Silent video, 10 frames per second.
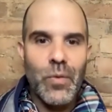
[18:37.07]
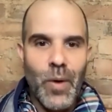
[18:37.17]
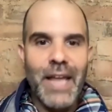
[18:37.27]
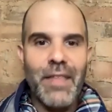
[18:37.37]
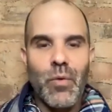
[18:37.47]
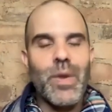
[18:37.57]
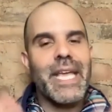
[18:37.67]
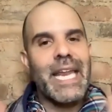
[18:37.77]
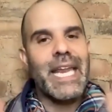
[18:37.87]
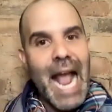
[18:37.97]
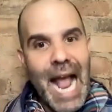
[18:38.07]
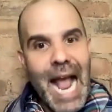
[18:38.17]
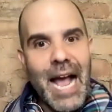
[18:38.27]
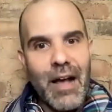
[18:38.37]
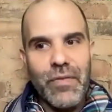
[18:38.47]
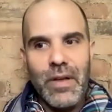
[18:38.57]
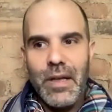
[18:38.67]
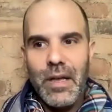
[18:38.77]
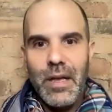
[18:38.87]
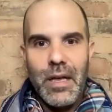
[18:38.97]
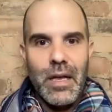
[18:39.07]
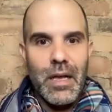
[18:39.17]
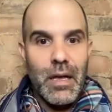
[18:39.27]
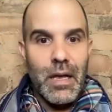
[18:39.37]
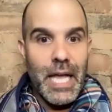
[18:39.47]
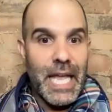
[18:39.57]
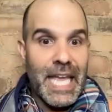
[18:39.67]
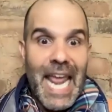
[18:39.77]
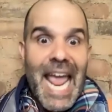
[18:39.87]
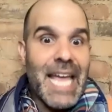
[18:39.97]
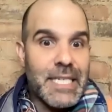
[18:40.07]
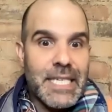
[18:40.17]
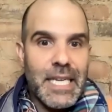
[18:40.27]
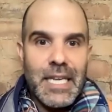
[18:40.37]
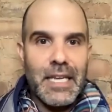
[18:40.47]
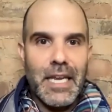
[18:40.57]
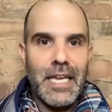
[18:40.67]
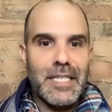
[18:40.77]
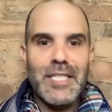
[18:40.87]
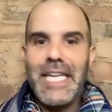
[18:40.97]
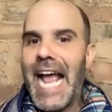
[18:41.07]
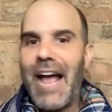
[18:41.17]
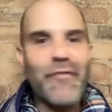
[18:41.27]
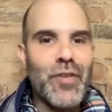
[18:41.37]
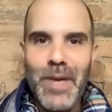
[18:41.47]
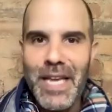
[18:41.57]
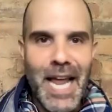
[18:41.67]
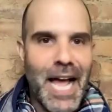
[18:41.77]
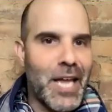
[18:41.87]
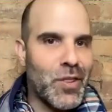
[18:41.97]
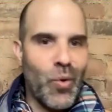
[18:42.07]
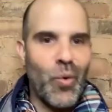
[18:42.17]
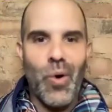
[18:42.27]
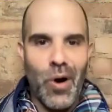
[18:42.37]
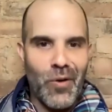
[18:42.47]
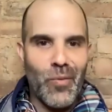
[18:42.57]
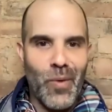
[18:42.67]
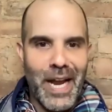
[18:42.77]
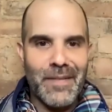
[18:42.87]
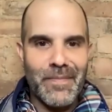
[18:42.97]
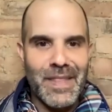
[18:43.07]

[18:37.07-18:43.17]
right? That we can have an and. It, it doesn't have to be an either or, right?